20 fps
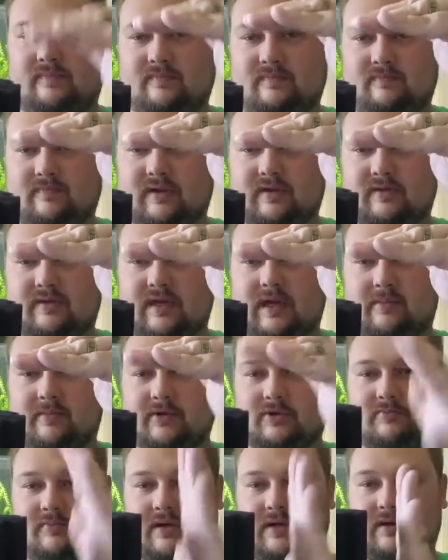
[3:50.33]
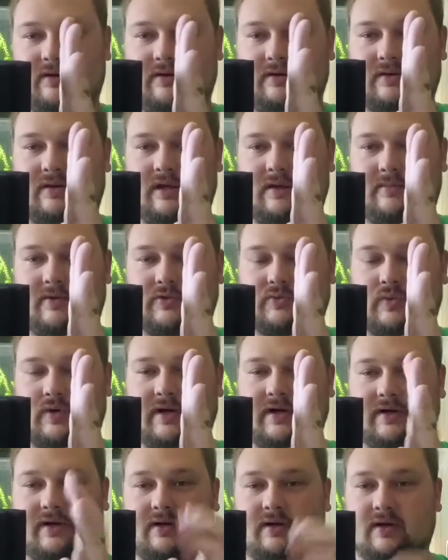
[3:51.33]
about that much bigger and that much
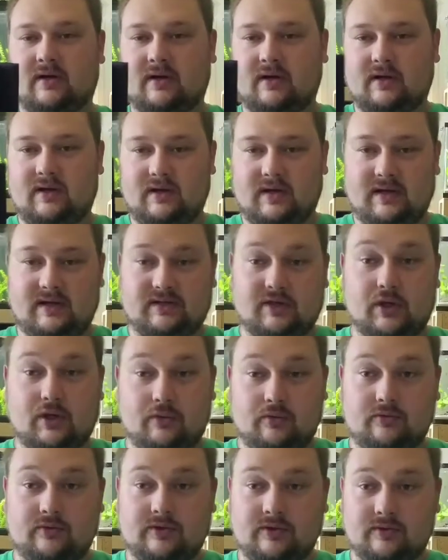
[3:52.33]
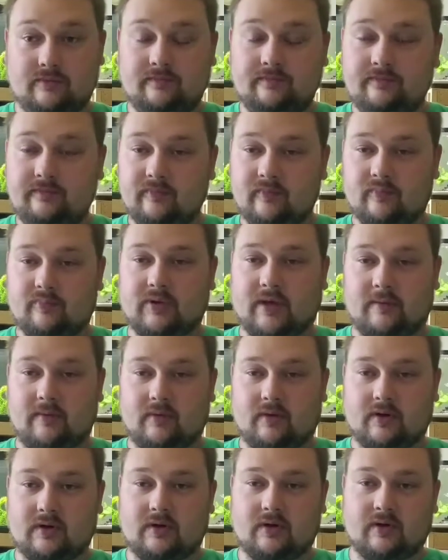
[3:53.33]
wider. It's huge. Probably
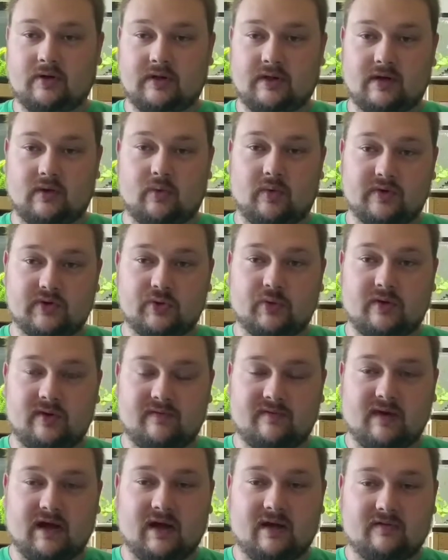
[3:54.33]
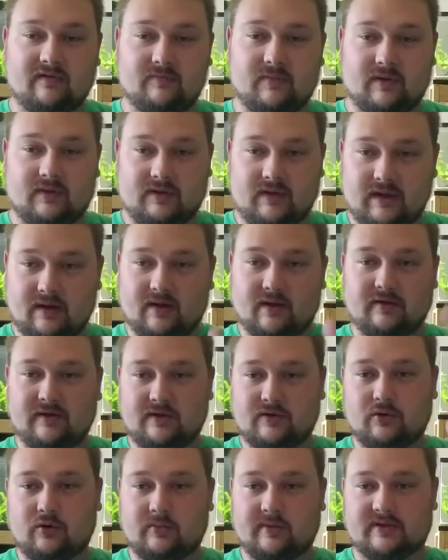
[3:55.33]
work good in like a 125, but they are
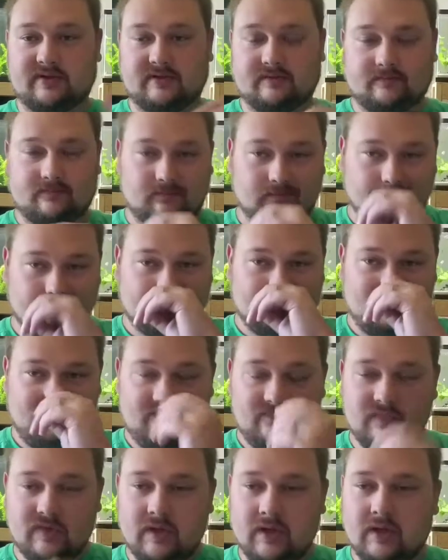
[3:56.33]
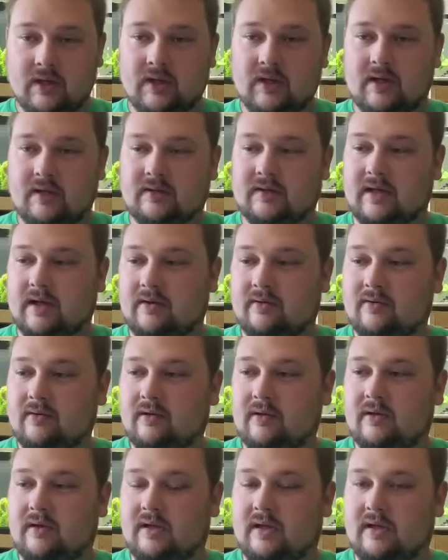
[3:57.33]
enormous. Now,
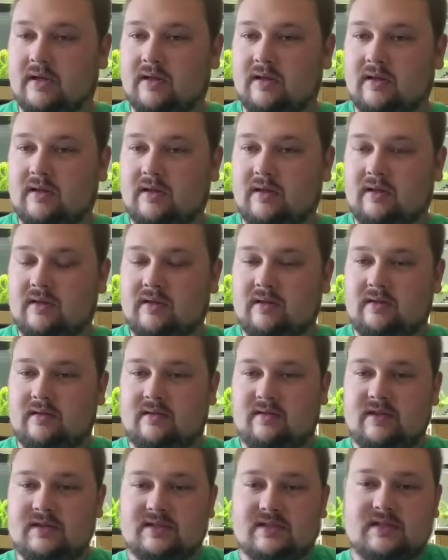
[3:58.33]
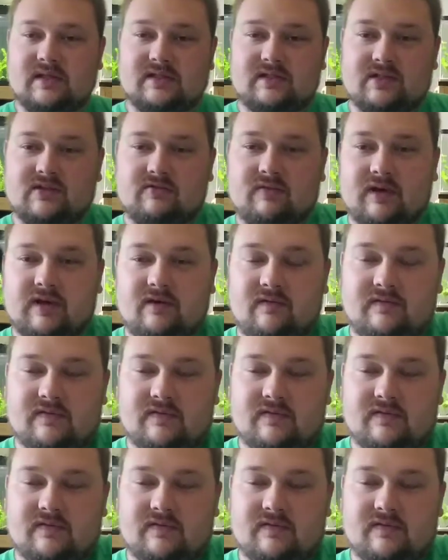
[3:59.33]
this says it's rated for